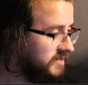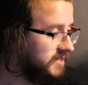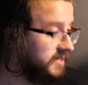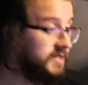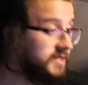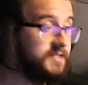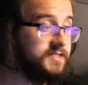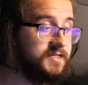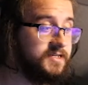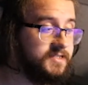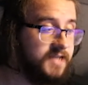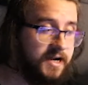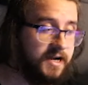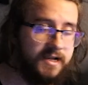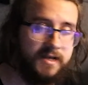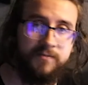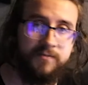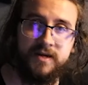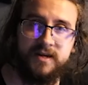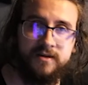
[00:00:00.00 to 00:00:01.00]
It is
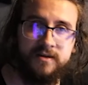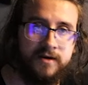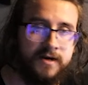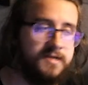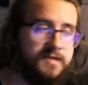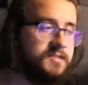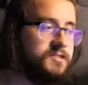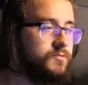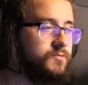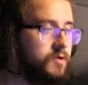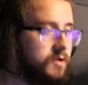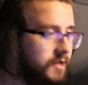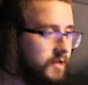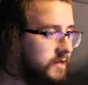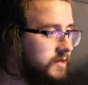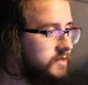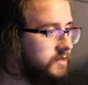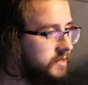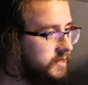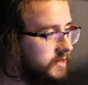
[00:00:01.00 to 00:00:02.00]
exactly midnight, so I'll
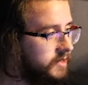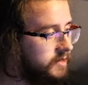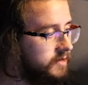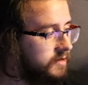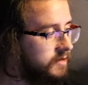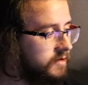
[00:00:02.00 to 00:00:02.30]
end it there.